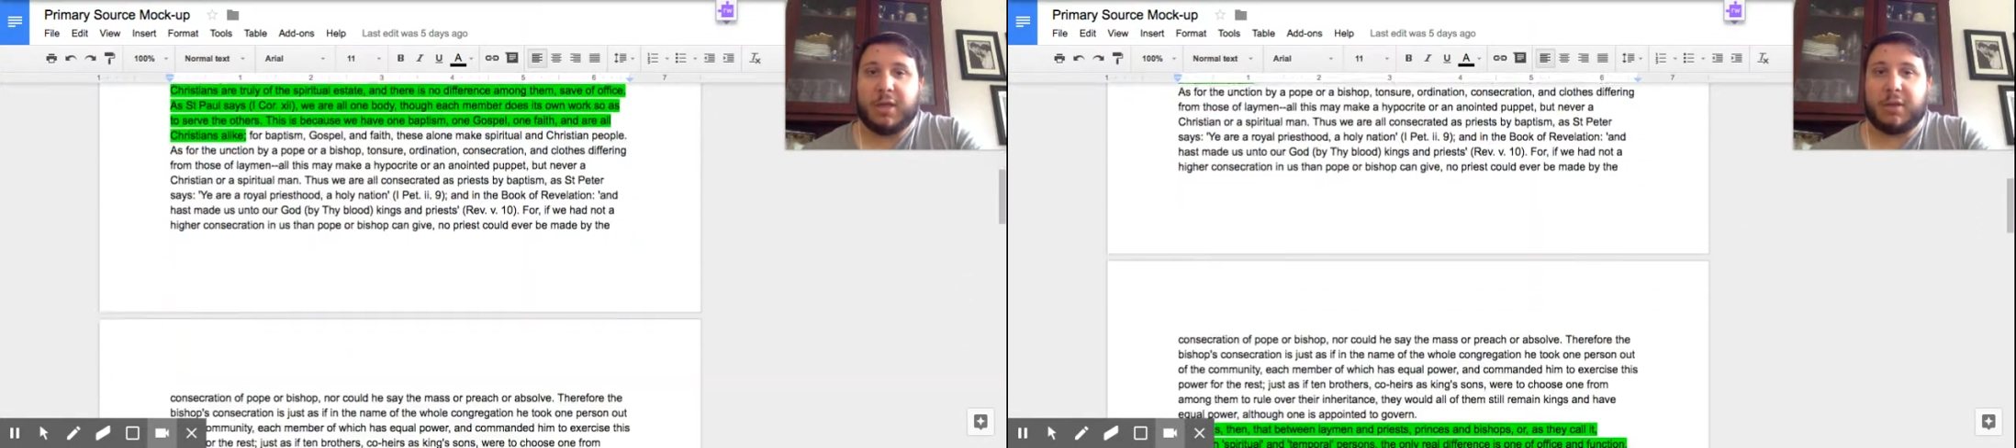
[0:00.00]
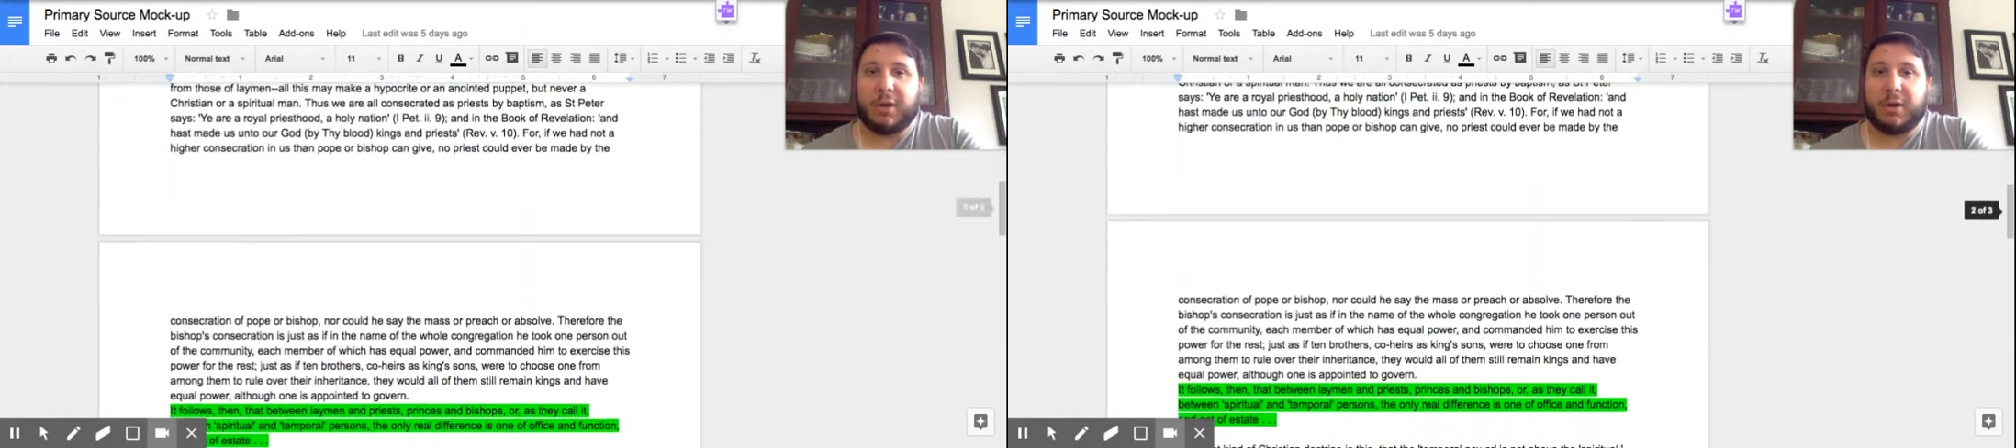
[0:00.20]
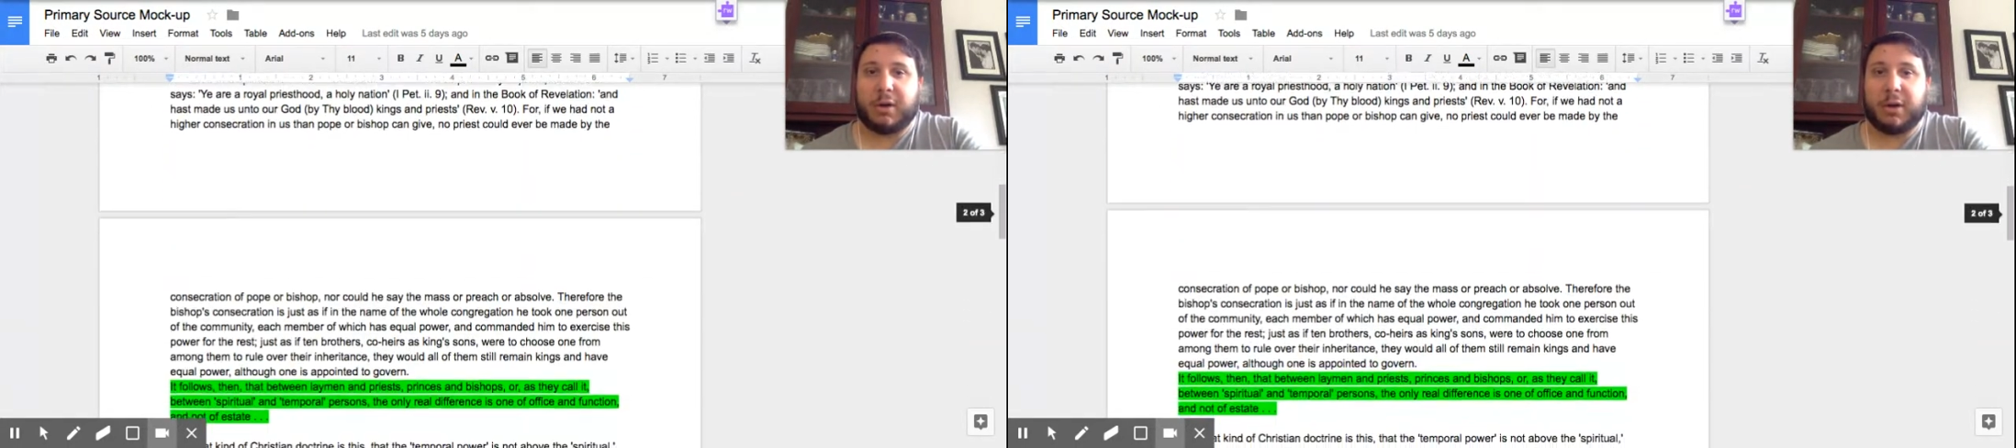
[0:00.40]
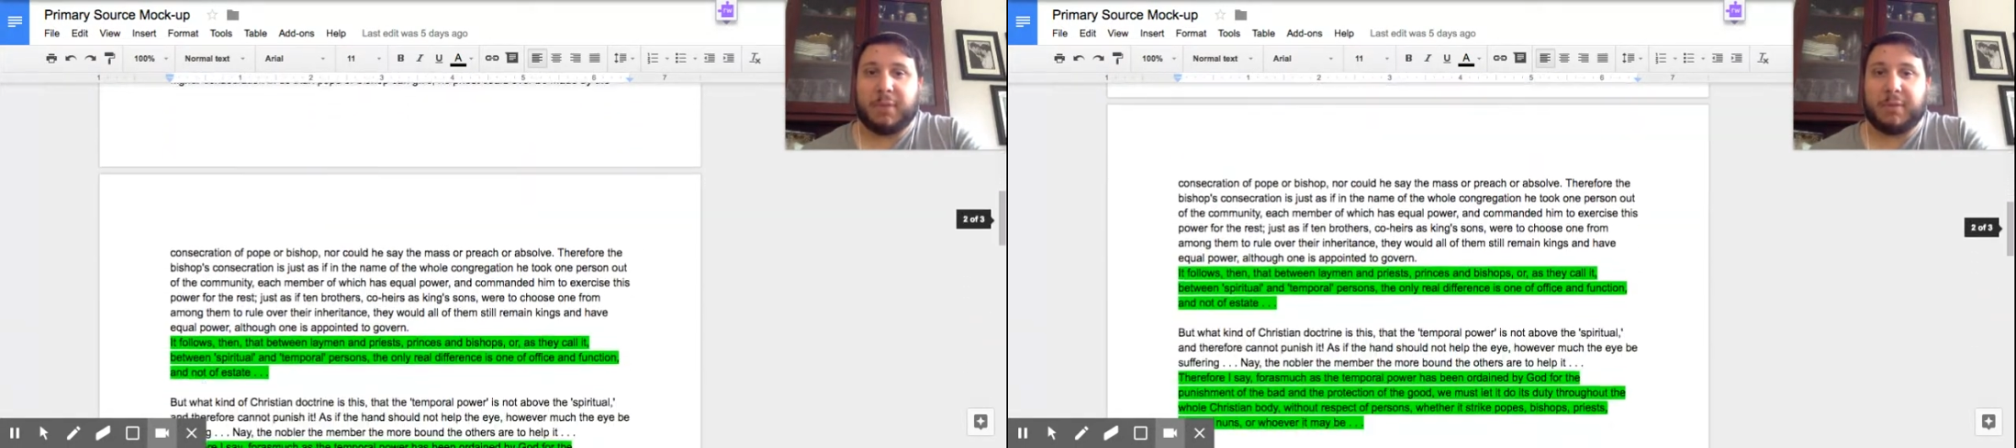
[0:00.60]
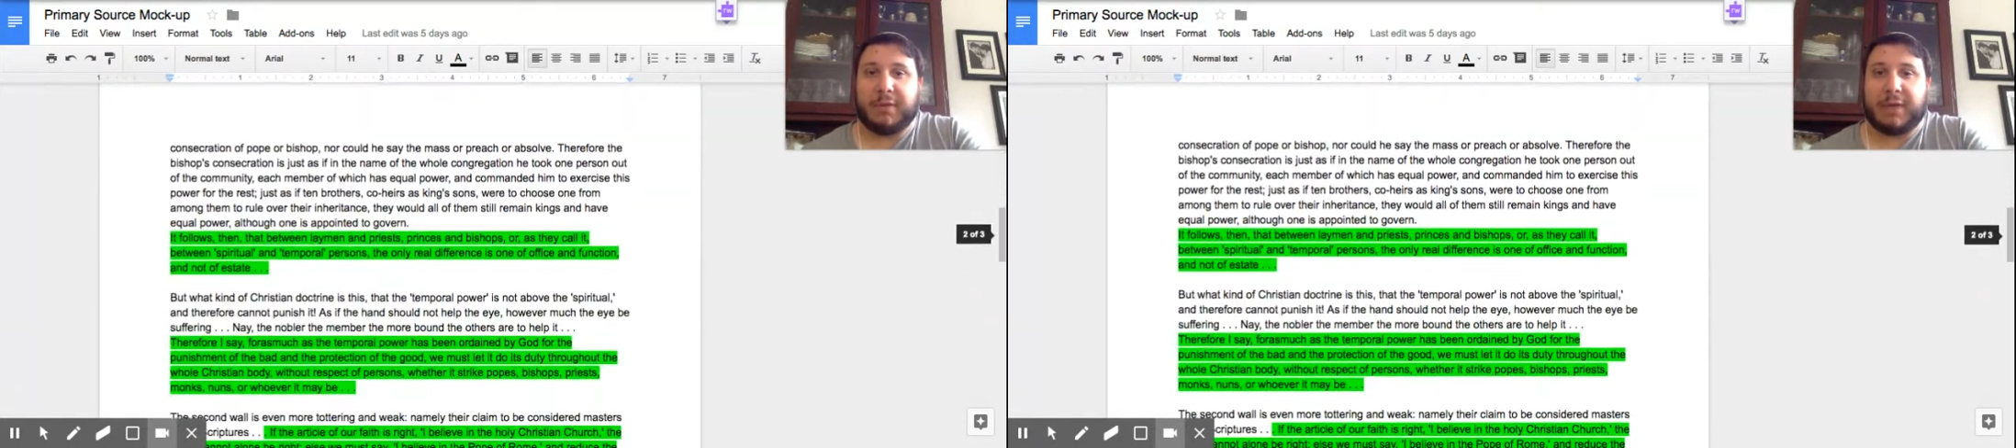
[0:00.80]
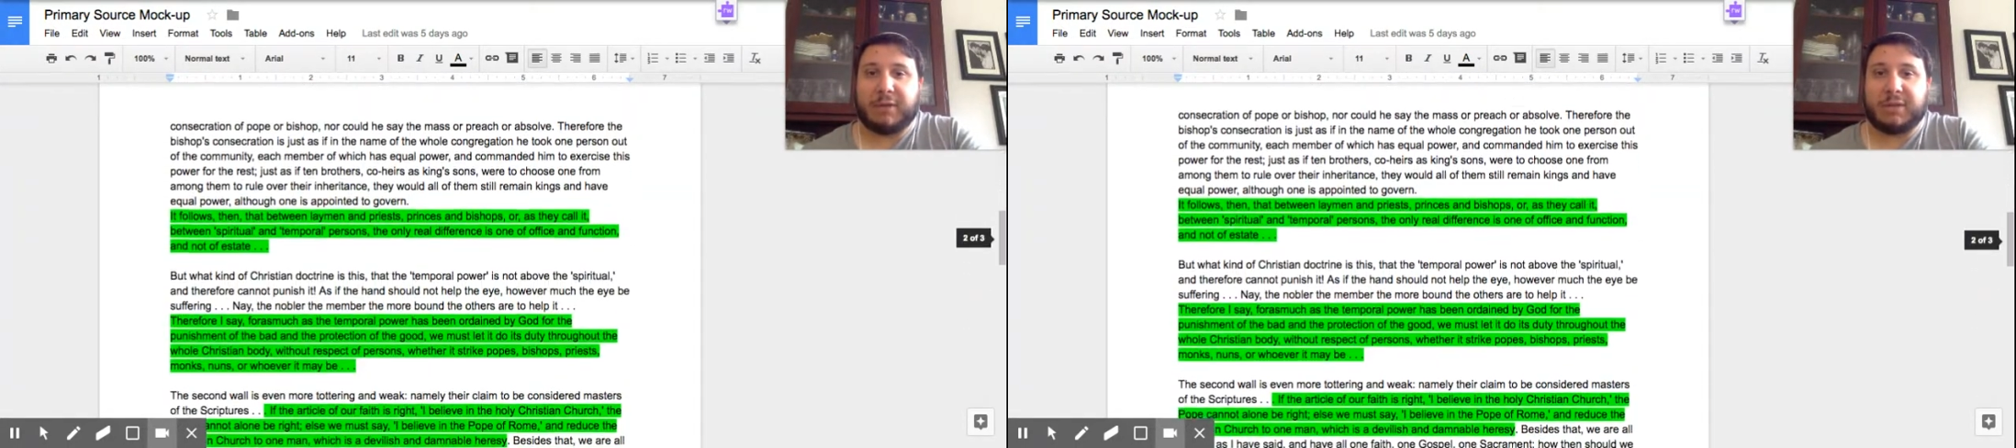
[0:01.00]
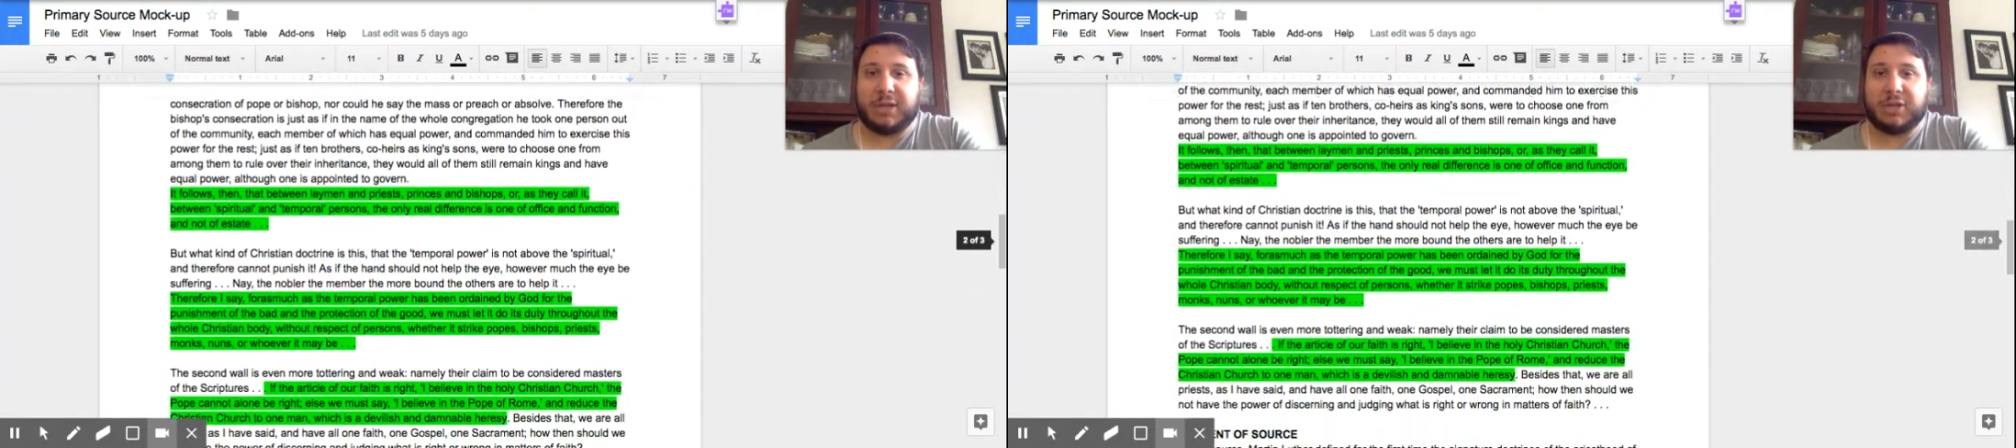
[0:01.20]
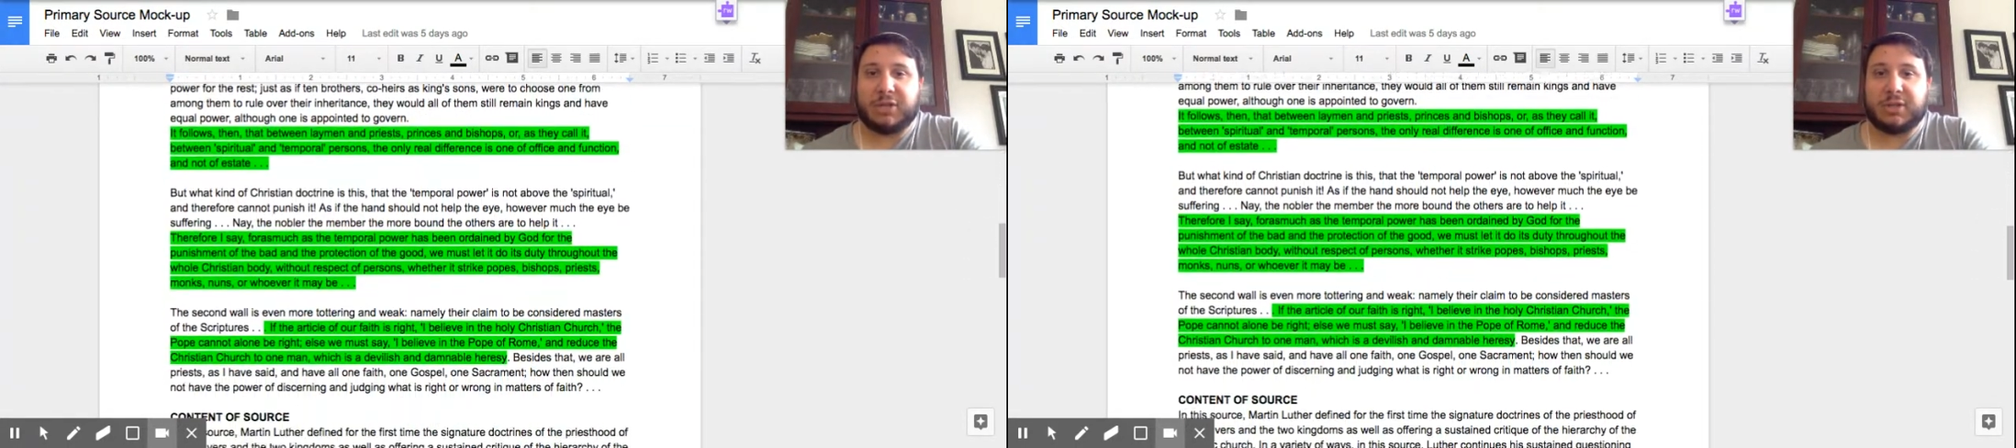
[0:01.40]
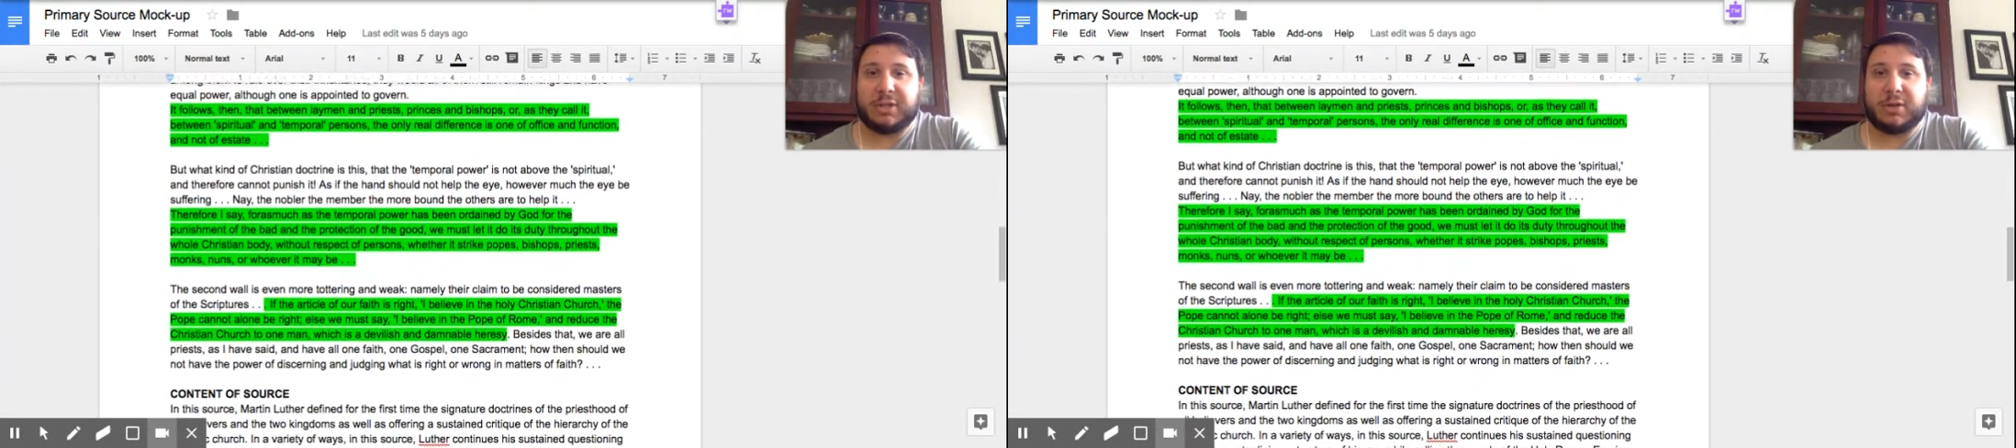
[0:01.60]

there are a couple of annotations